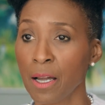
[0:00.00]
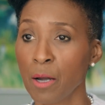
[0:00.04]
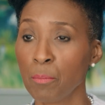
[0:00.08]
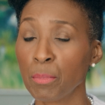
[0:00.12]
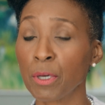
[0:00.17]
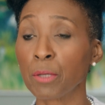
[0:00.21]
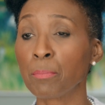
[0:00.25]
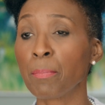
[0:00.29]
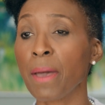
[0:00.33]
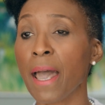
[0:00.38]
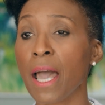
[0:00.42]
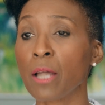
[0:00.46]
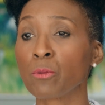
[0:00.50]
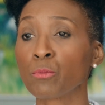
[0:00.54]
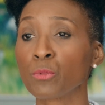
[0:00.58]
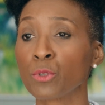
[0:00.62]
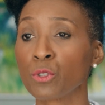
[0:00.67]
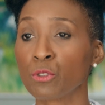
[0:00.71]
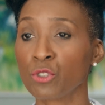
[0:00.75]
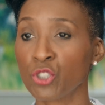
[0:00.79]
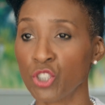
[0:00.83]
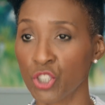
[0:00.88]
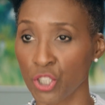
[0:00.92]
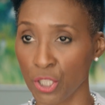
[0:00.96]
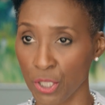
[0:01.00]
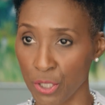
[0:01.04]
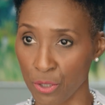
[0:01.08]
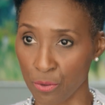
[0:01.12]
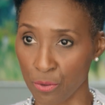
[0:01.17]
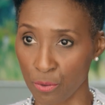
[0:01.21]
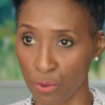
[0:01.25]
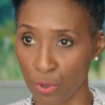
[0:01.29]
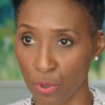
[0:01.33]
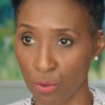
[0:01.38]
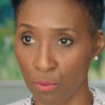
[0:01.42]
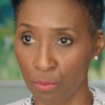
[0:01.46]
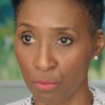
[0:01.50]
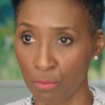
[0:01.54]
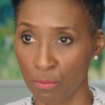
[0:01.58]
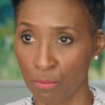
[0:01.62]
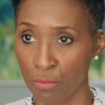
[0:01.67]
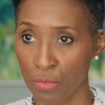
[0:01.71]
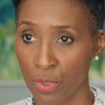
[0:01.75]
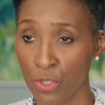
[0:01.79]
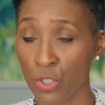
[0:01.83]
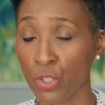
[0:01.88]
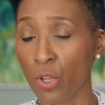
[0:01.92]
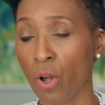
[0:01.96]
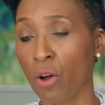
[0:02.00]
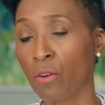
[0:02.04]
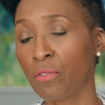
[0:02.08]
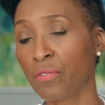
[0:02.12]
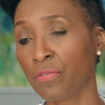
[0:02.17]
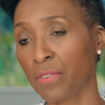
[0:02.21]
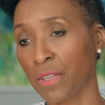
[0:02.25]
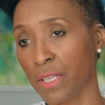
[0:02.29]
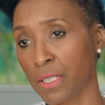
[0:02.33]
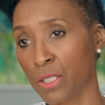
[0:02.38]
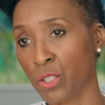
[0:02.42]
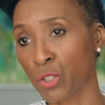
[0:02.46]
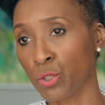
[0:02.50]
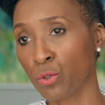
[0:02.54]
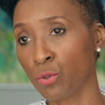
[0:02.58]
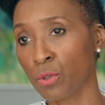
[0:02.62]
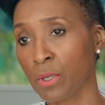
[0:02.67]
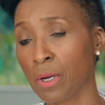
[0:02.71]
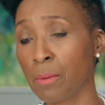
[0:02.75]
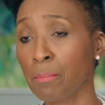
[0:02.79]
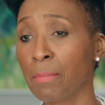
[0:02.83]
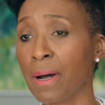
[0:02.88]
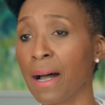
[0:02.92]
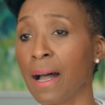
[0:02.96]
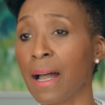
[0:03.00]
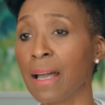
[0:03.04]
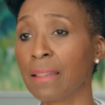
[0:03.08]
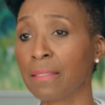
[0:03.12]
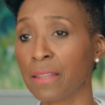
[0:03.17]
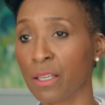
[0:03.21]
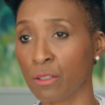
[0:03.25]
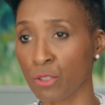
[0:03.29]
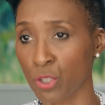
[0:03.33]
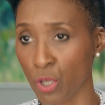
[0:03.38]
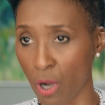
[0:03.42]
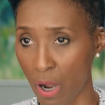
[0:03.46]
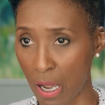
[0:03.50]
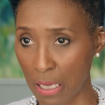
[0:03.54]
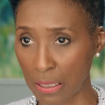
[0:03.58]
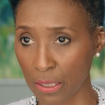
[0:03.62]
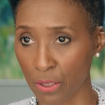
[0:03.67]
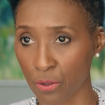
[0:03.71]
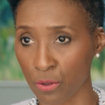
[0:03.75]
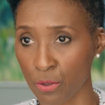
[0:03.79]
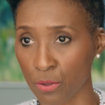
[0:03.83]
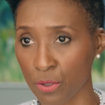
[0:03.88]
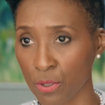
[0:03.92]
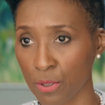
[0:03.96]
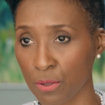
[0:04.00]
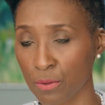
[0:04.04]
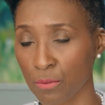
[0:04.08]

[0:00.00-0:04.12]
But Baton Rouge General saw fit to combine their dollars,